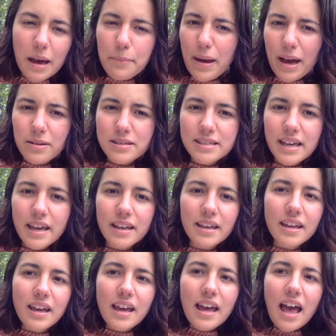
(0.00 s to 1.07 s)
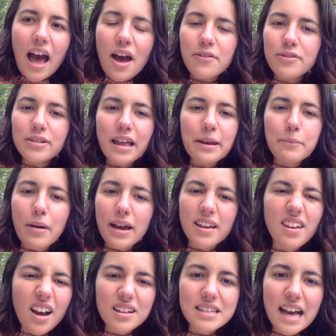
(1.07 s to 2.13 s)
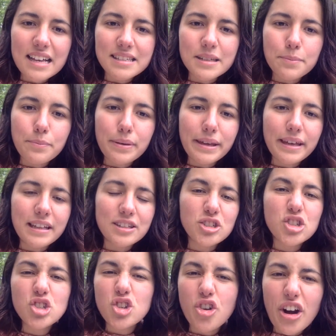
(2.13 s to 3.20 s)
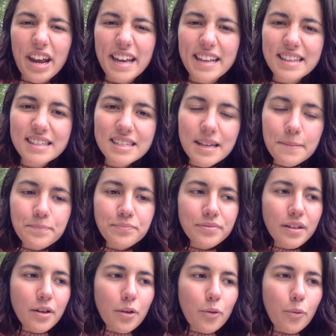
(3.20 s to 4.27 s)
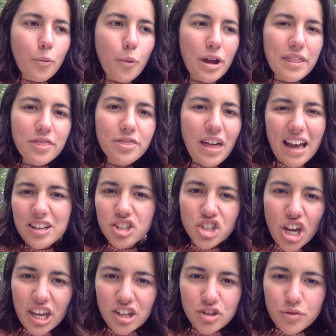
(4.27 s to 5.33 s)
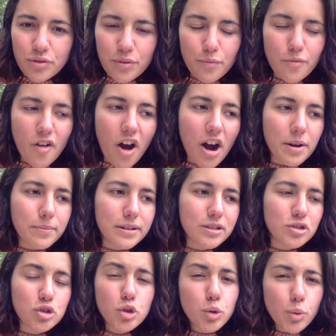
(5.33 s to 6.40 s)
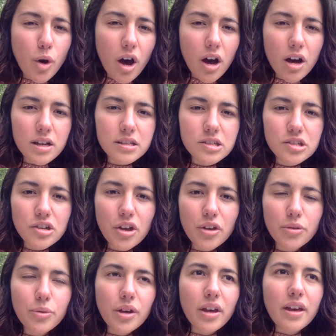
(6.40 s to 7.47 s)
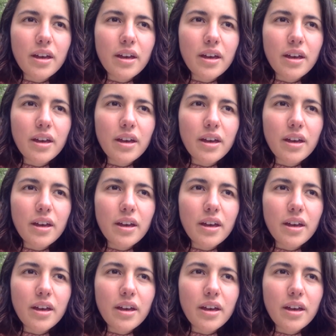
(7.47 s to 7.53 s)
about it. I feel like my gut hasn't been strained with that change of environment too hard. So